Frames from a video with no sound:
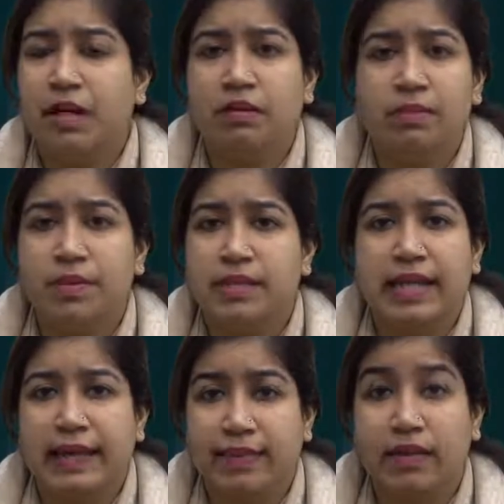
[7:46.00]
be
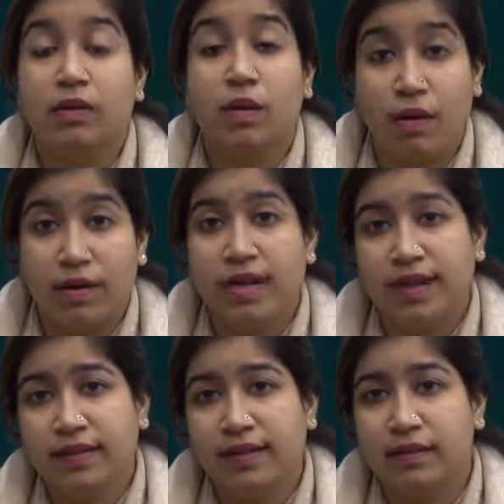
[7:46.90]
100% ethical or
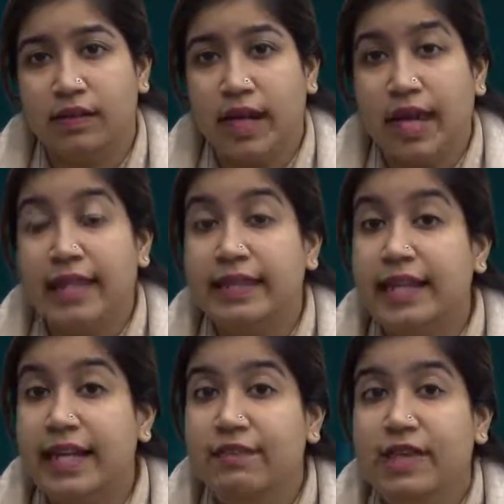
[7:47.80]
unethical. They
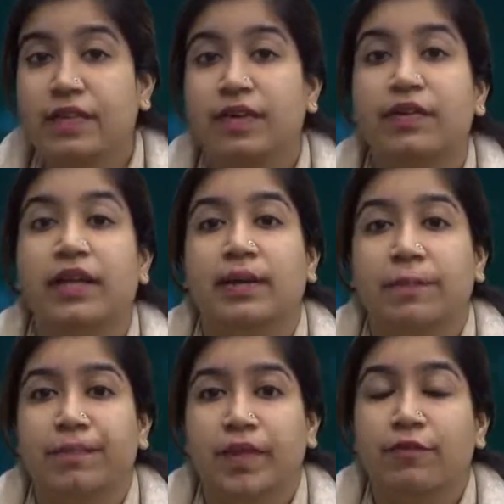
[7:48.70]
live in the grey.
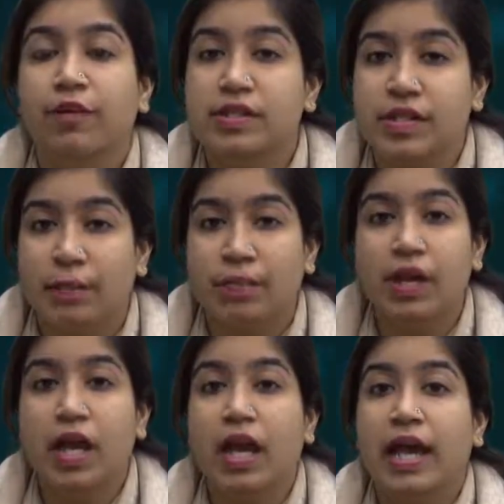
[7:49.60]
For
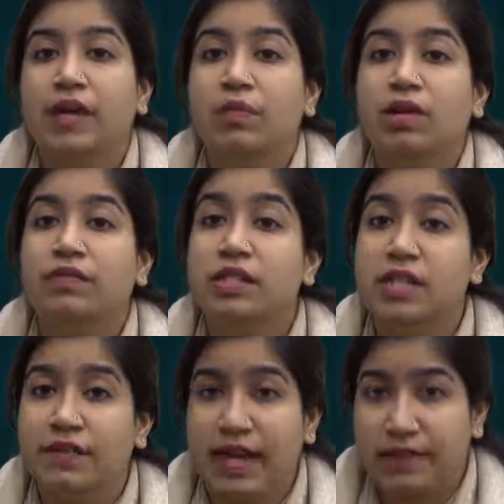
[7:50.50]
example, in one of the
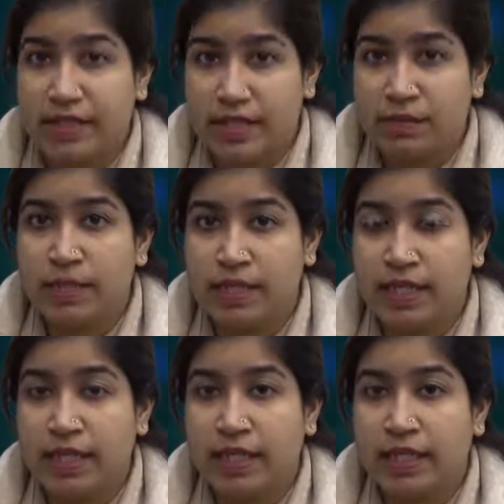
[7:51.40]
Dove advertisements
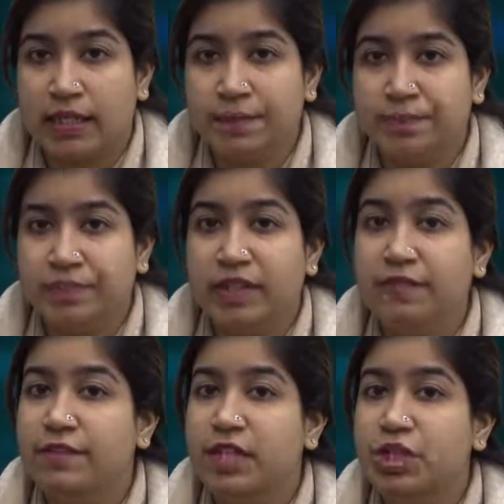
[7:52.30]
in India,
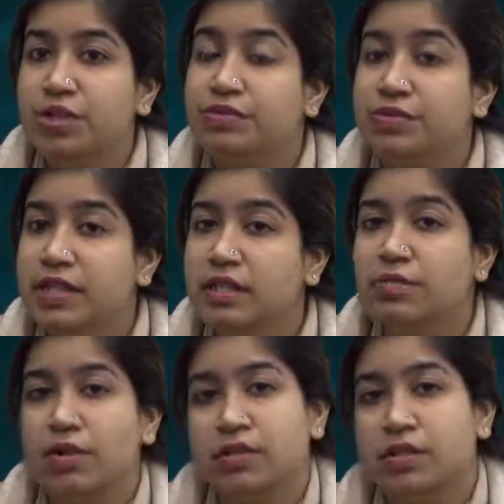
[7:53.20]
they featured real
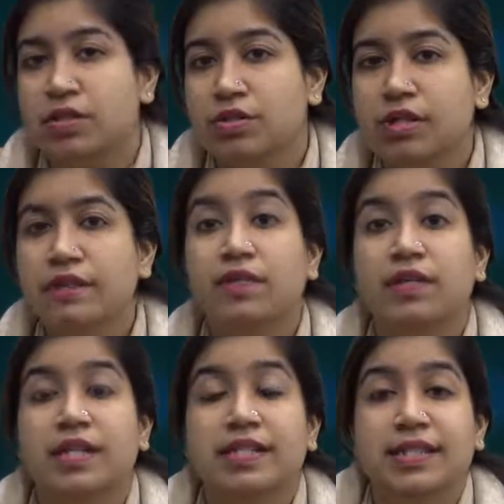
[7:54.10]
models to give a
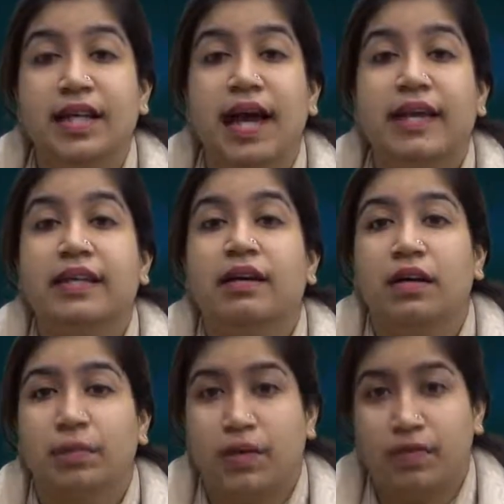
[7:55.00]
realistic
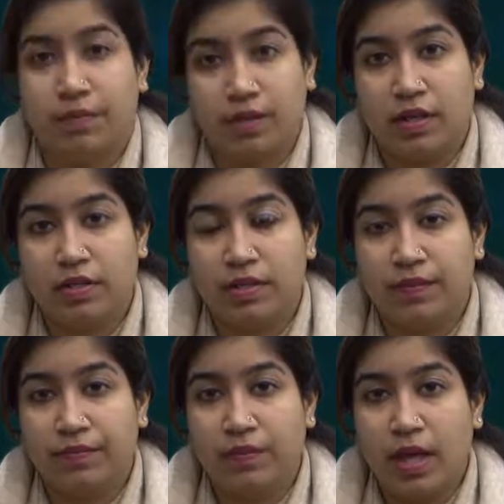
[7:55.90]
idea about the product.
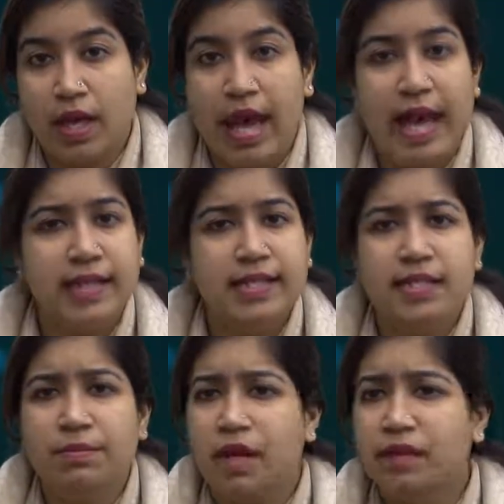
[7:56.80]
And in
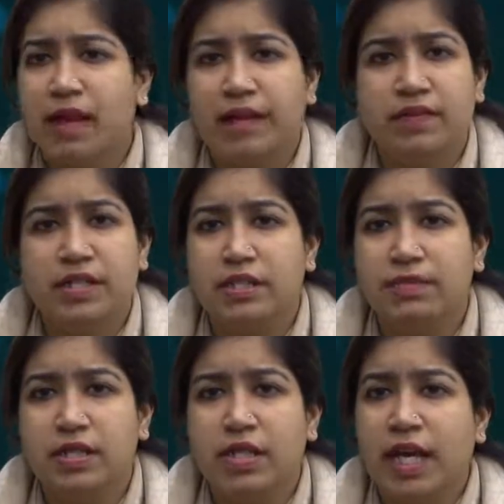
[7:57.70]
some other
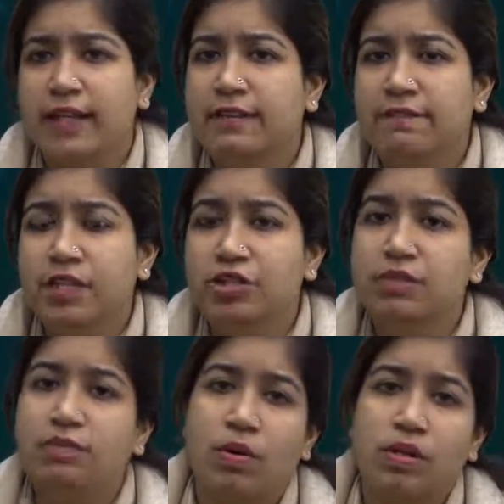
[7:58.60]
advertisement, they
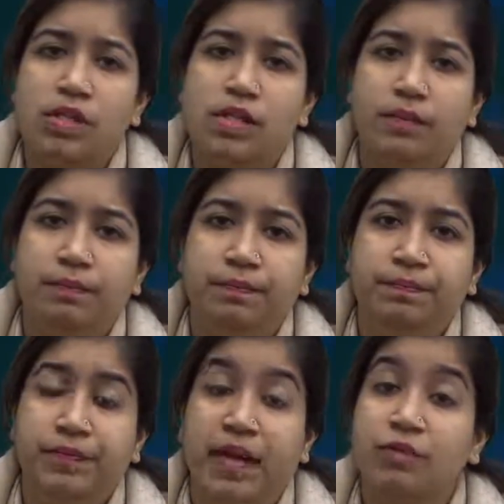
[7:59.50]
featured models
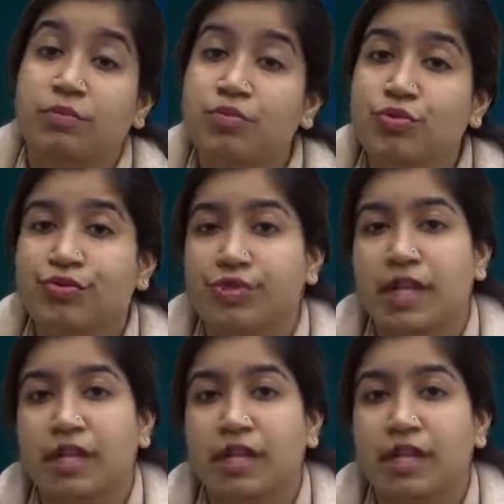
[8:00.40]
and removed